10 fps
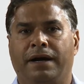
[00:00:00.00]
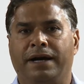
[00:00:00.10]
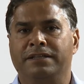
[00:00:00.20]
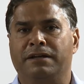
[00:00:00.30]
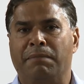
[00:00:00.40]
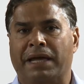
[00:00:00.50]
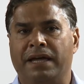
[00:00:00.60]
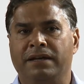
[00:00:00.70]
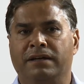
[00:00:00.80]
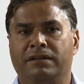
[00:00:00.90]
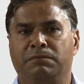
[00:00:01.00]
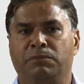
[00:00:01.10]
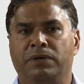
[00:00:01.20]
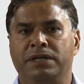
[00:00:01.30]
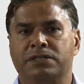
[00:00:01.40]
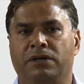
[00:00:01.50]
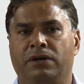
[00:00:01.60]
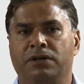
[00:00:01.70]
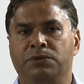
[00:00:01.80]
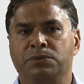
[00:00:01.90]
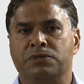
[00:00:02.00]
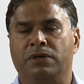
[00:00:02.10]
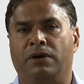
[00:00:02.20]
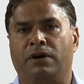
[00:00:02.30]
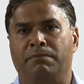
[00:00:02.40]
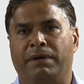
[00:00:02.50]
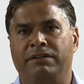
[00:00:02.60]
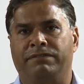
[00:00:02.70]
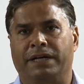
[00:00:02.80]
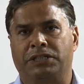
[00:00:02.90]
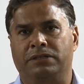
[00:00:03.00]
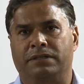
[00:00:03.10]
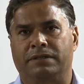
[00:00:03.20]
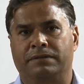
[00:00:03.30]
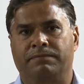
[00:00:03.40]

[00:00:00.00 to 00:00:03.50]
either mechanical components are used or manufactured.